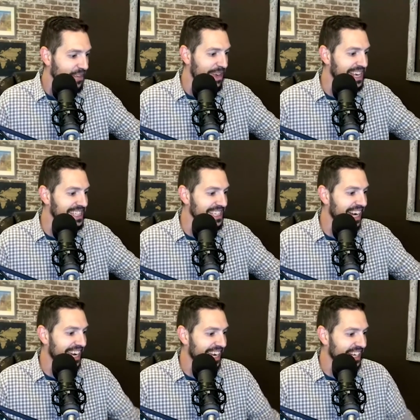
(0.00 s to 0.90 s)
Mason
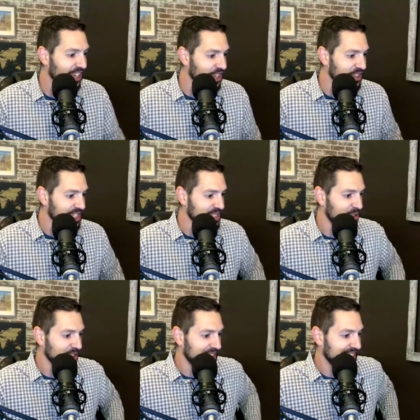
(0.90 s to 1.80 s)
occultists
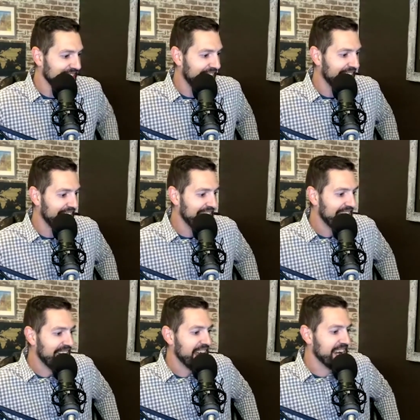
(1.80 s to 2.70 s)
working in the
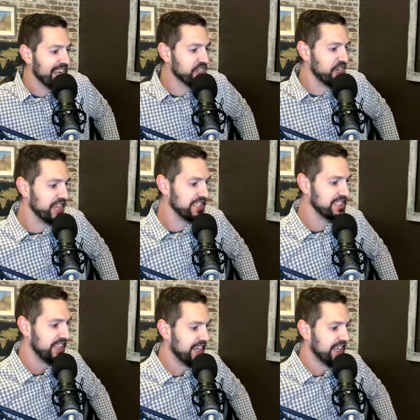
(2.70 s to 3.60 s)

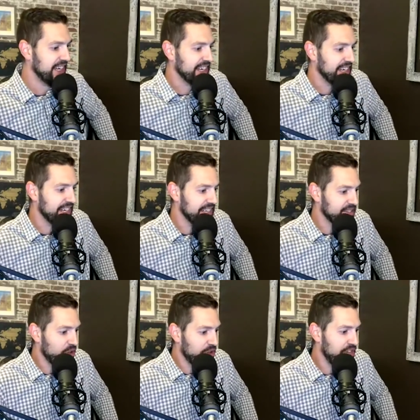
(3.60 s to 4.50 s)
NHS,
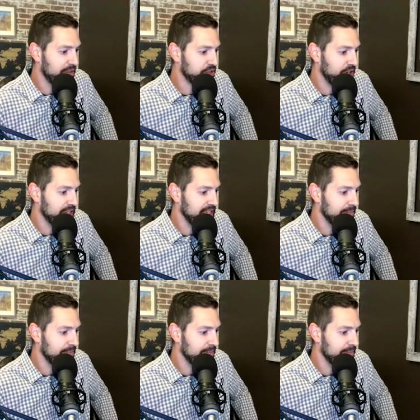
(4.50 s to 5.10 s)
Northamptonshire, as